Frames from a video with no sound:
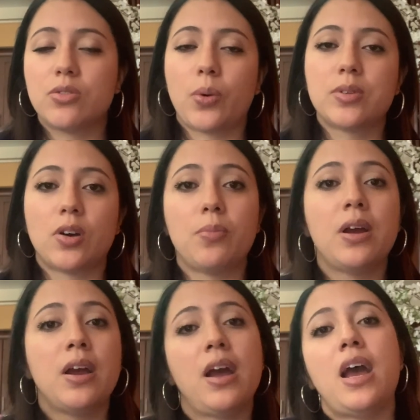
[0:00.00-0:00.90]
So I would tell them,
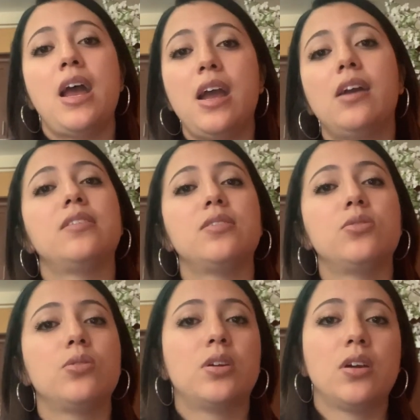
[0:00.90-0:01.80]
hey, did
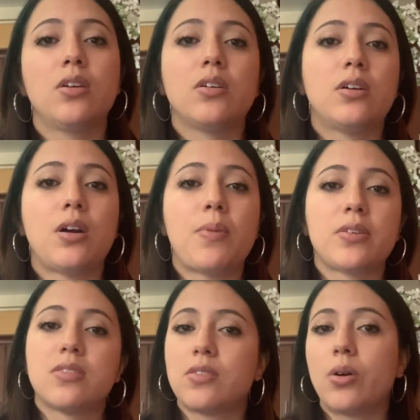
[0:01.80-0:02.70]
you hear about
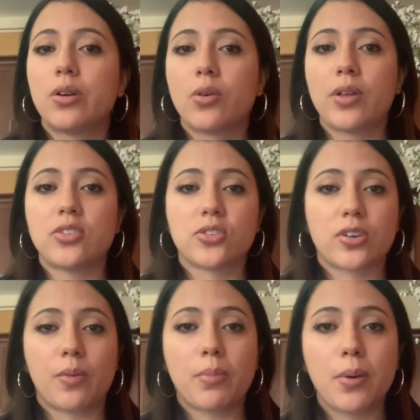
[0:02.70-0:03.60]
this article that just
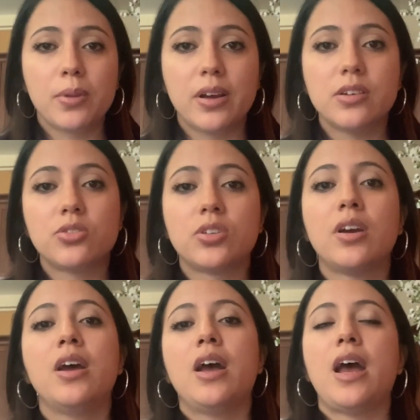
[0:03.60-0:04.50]
got published?
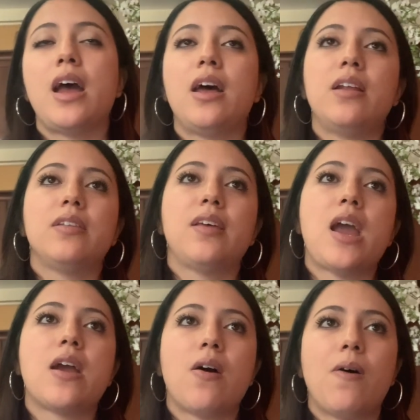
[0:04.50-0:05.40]
And
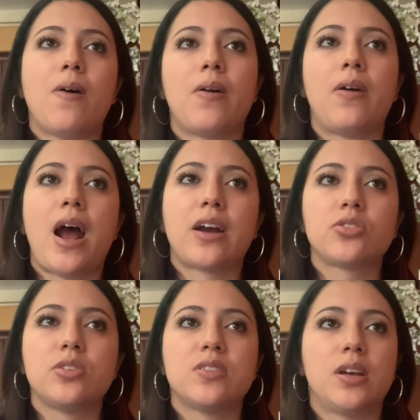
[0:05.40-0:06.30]
they are
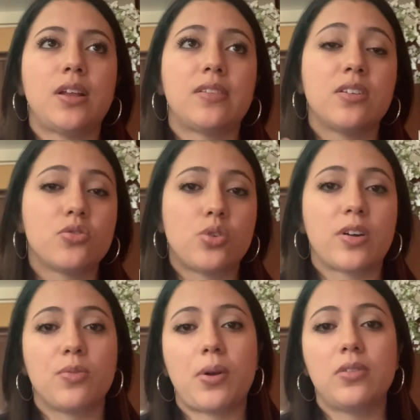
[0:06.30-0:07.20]
actually saying that this drug
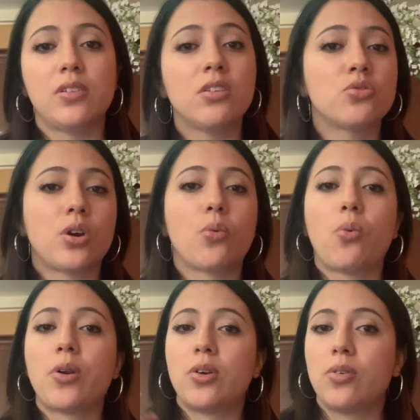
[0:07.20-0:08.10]
is better than this drug.
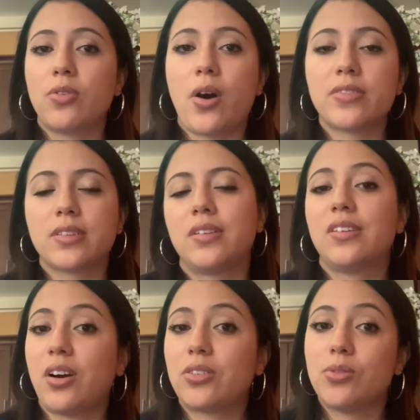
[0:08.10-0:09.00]
What are your thoughts? And the
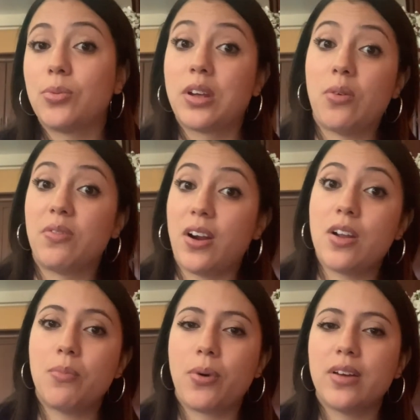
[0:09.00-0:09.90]
doctors would get very
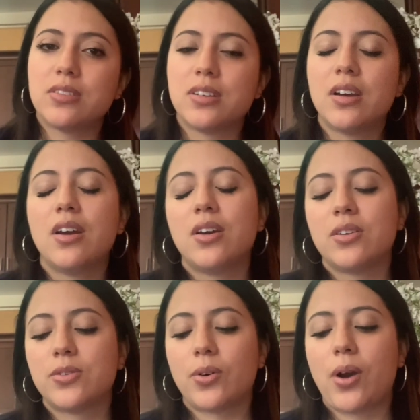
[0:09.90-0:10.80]
impressed.
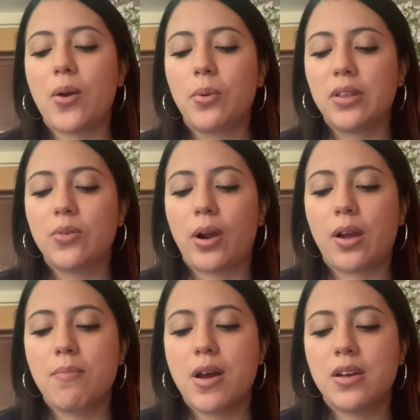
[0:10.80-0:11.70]
So I really
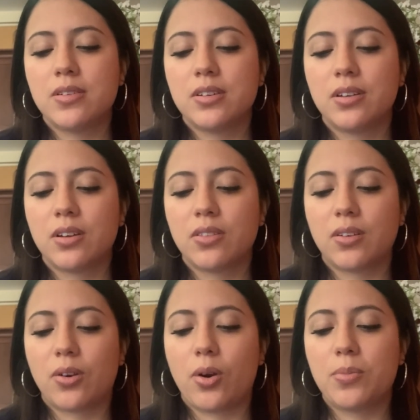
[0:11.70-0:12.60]
recommend the
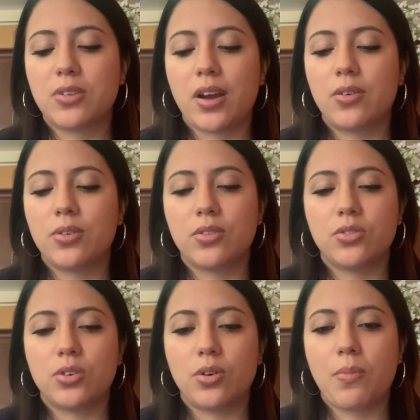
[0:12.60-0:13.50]
curbsiders,
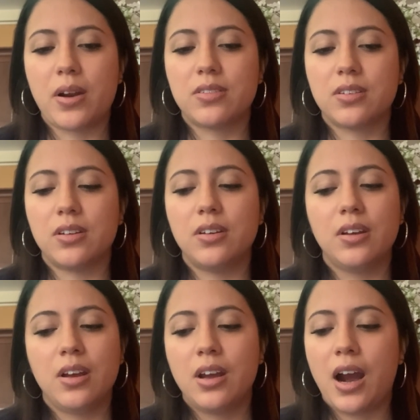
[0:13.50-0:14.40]
internal medicine.
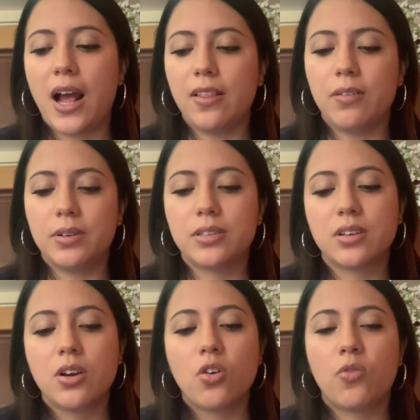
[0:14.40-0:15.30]
I love it.
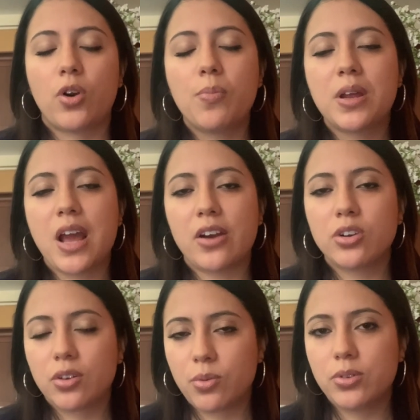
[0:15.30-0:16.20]
For a
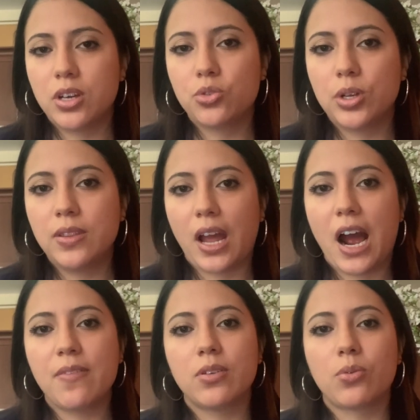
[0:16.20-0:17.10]
pediatrics rotation, they
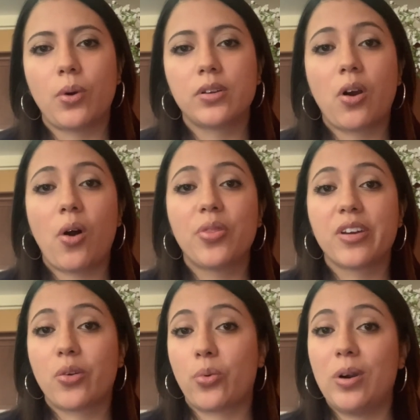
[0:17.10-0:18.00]
have this one called the
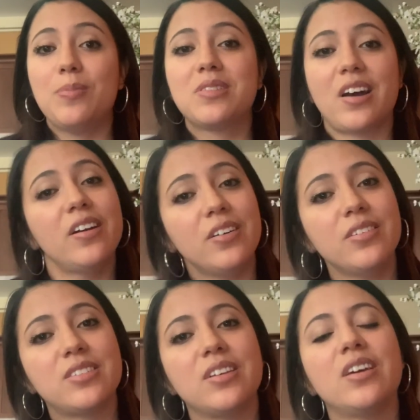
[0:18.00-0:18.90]

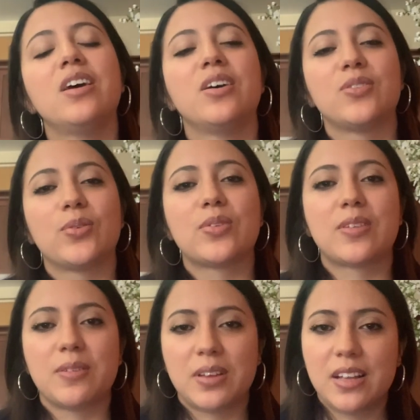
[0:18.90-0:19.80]
cribsiders. So
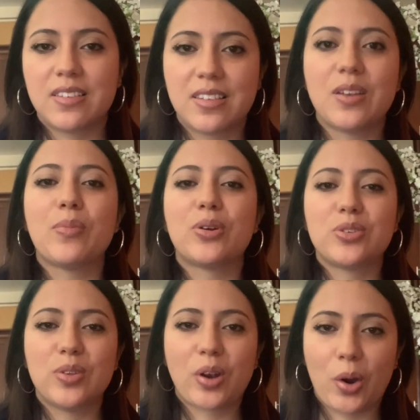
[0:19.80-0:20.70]
it's similar to
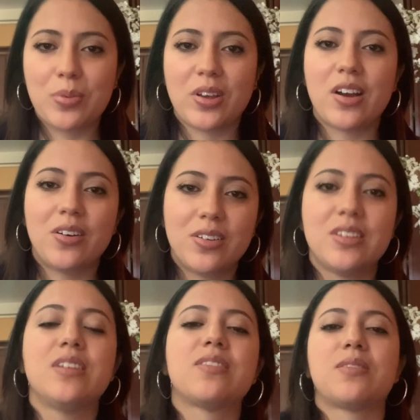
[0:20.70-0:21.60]
the curbsiders, and
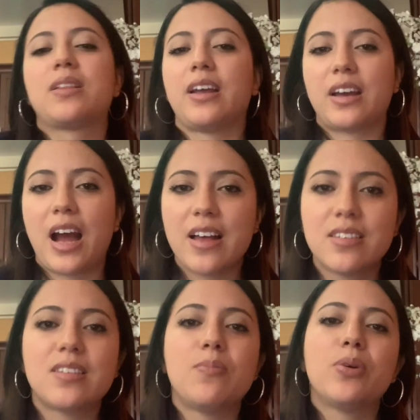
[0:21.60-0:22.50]
it's like it has the
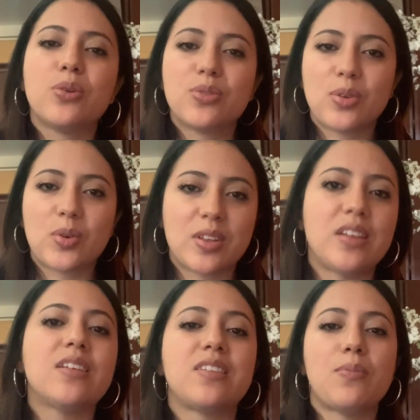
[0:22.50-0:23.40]
same producers and
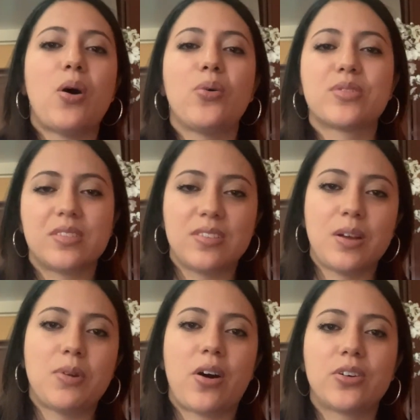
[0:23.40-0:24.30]
the same hosts and the same
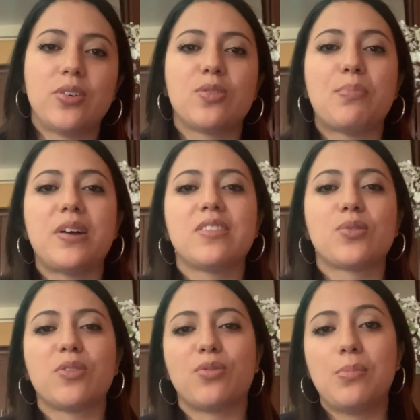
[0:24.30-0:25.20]
doctors, but this
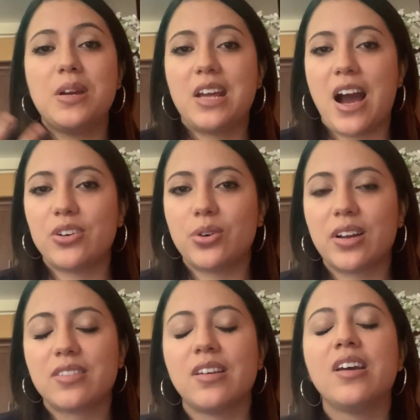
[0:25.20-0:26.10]
one's for pediatrics.